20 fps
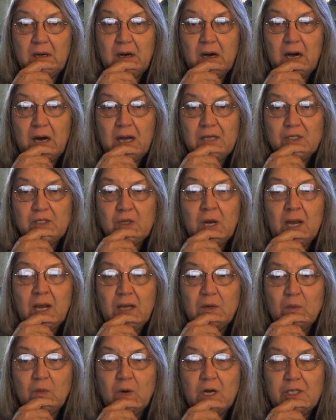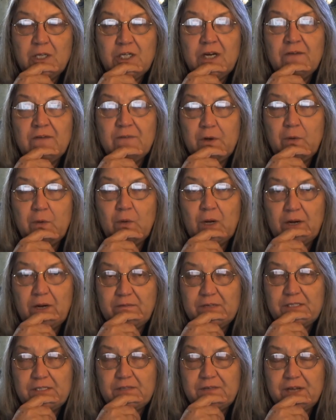I try and watch every one of
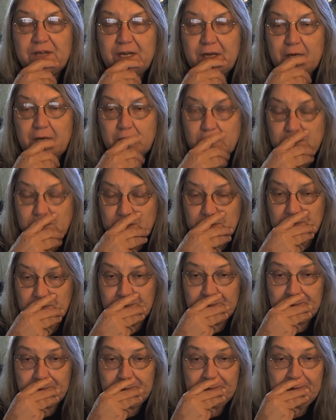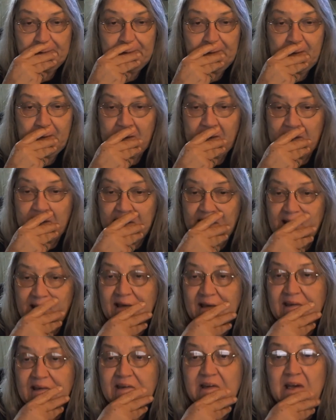his videos,
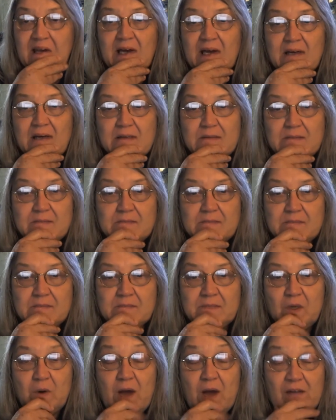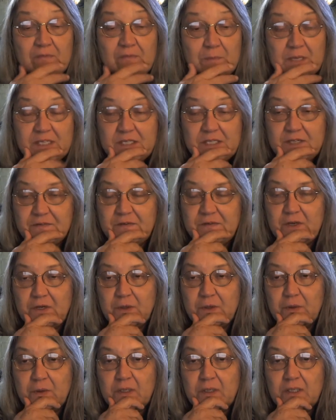and though I've missed a
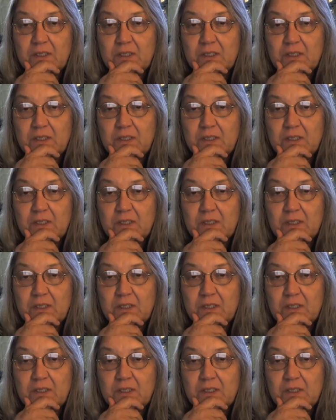few,